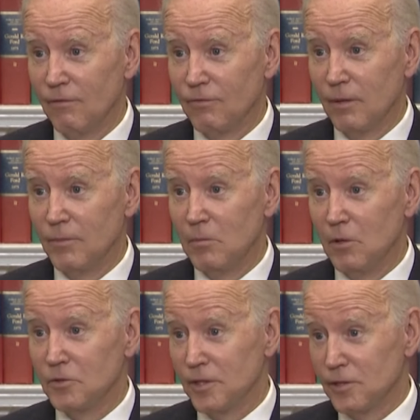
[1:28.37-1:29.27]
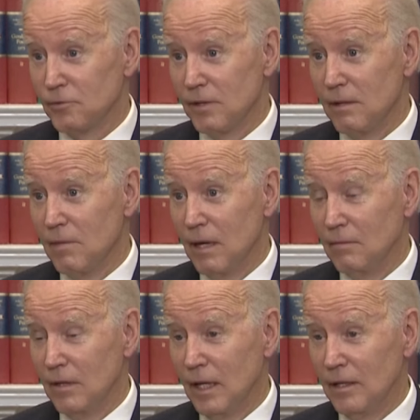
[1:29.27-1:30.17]
from the most extreme
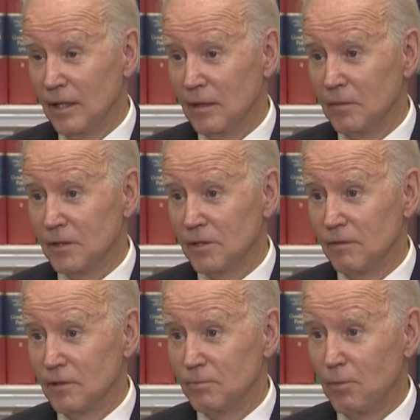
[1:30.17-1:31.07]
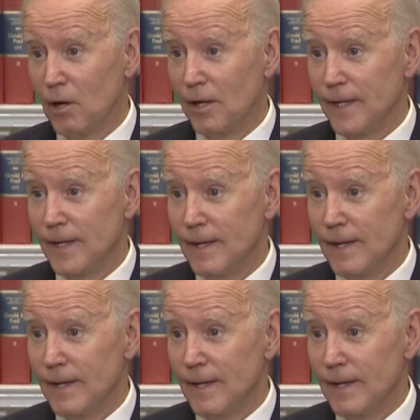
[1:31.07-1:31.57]
elements of his party.